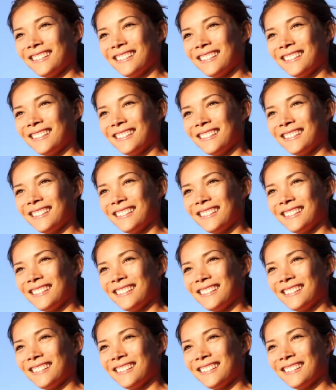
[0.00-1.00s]

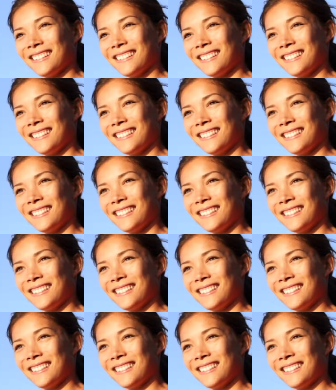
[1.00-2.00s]
Secondly, that you're going to
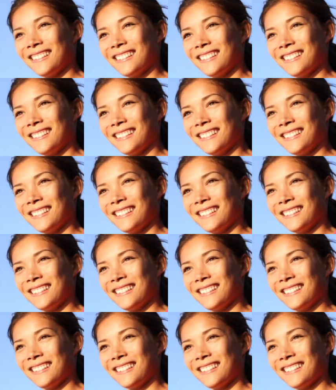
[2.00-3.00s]
do something about it.
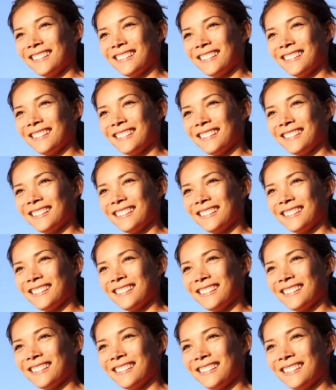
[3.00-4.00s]
Then
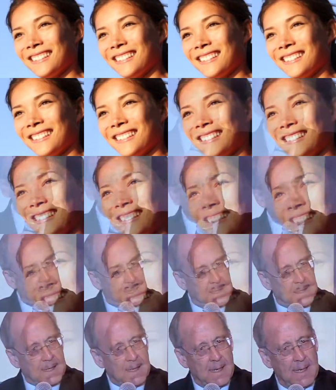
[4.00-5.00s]
to set
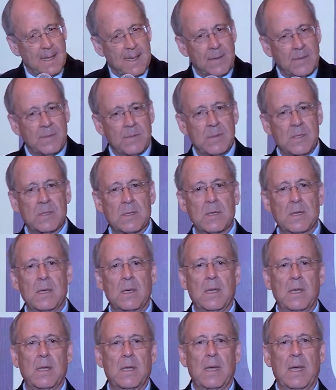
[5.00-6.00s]
the times
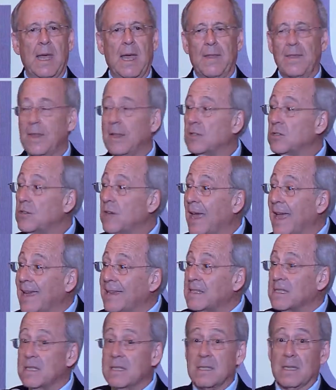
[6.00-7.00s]
and then to
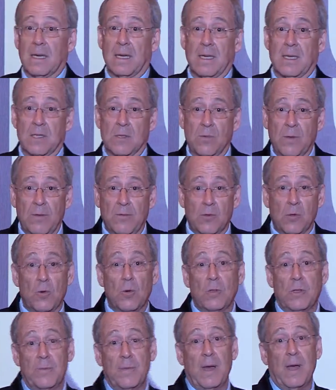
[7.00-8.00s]
exercise. We've
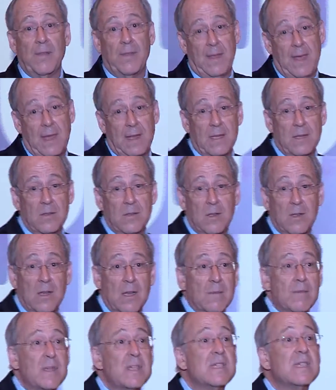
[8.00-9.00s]
talked about that, and you're going
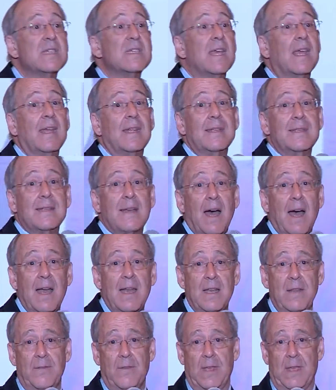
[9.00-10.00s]
to be sick and tired
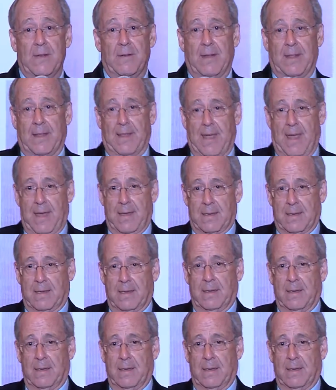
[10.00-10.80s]
of hearing that.